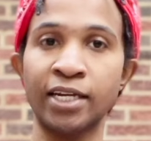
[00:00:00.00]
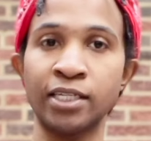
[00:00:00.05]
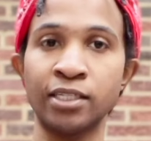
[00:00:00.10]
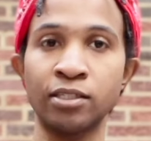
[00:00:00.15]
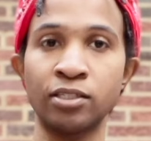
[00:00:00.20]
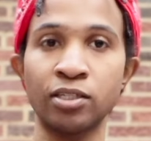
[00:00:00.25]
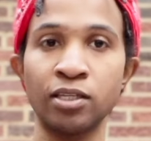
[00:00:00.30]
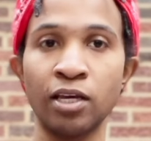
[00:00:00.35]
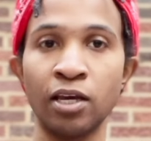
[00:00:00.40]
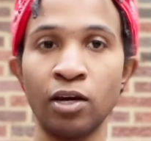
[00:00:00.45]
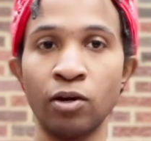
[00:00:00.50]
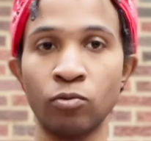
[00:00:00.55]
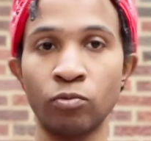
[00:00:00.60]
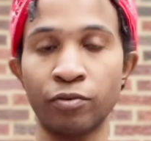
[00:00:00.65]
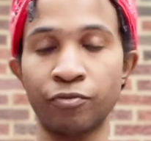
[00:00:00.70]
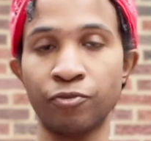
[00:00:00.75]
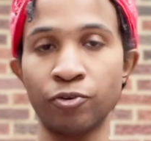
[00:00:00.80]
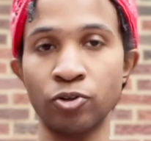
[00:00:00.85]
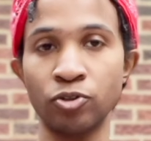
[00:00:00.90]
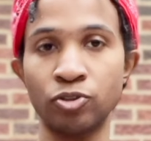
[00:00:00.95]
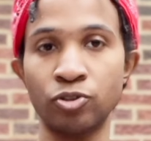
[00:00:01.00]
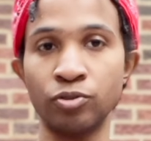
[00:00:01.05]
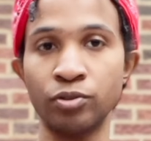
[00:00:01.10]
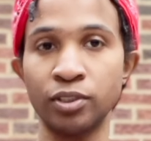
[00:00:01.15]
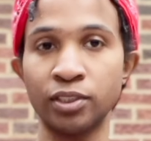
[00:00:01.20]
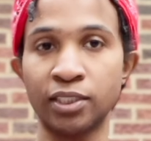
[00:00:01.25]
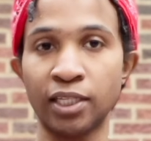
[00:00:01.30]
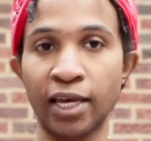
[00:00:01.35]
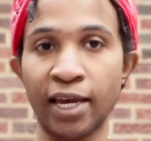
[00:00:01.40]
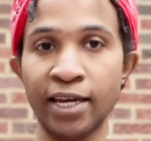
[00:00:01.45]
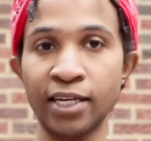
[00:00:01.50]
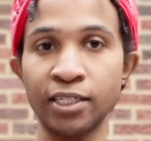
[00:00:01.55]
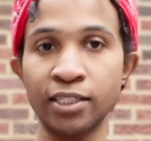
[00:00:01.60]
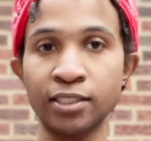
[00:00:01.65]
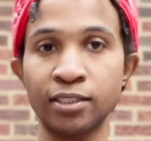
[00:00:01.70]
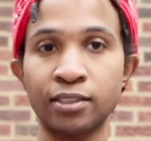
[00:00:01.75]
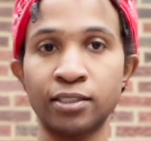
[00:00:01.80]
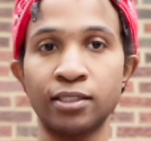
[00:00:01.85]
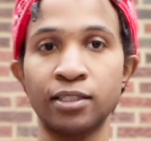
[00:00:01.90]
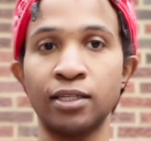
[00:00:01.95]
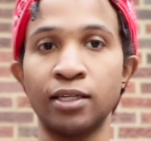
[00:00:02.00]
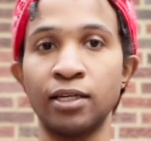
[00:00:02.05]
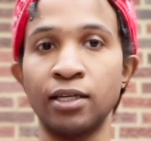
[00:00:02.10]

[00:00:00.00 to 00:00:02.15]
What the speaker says: is referred to as the anus,